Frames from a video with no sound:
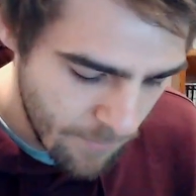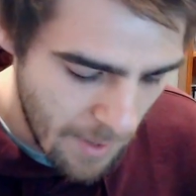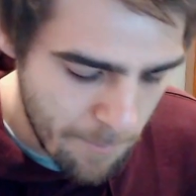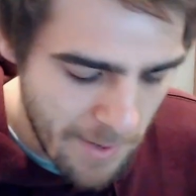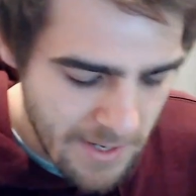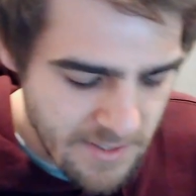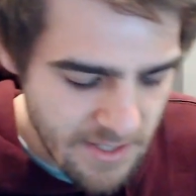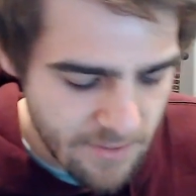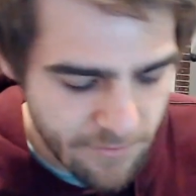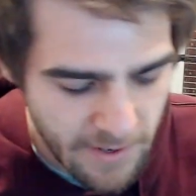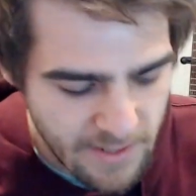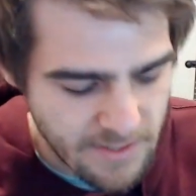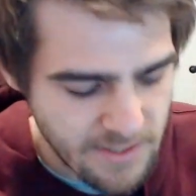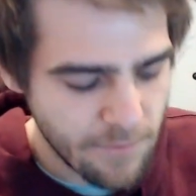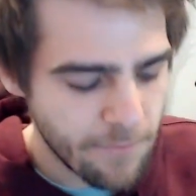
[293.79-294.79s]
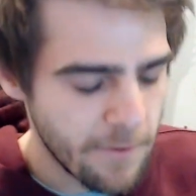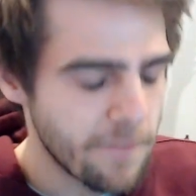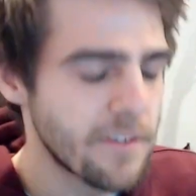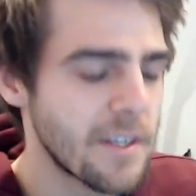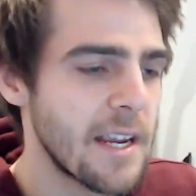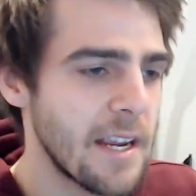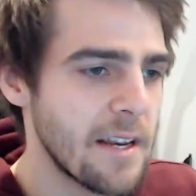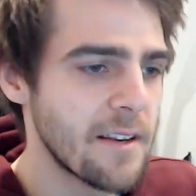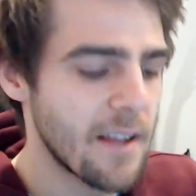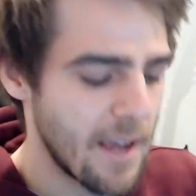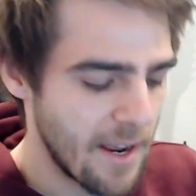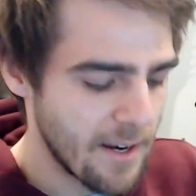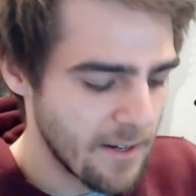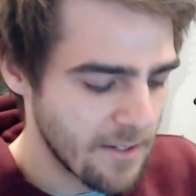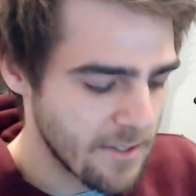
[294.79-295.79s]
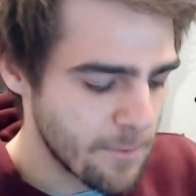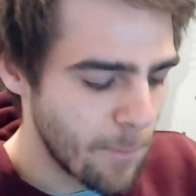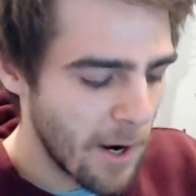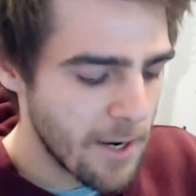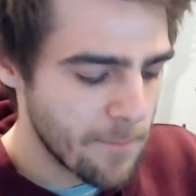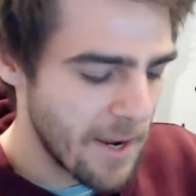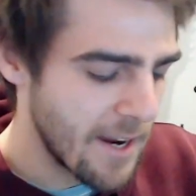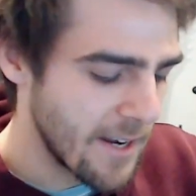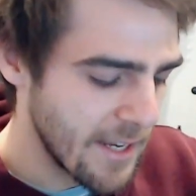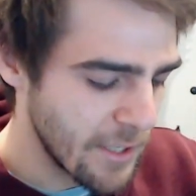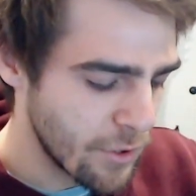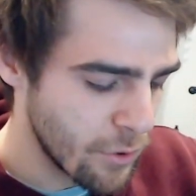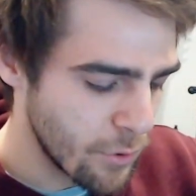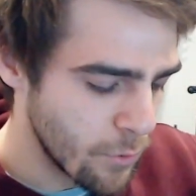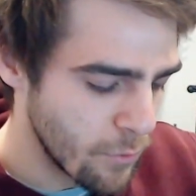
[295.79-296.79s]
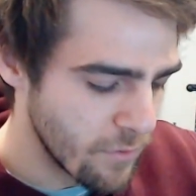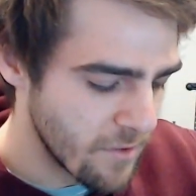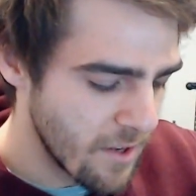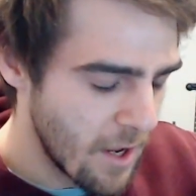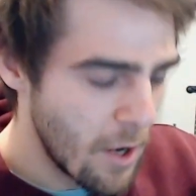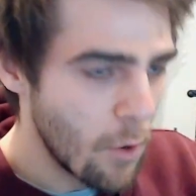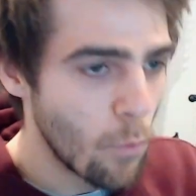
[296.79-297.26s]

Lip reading: Amazing Fantasy 15 and Spider-Man issues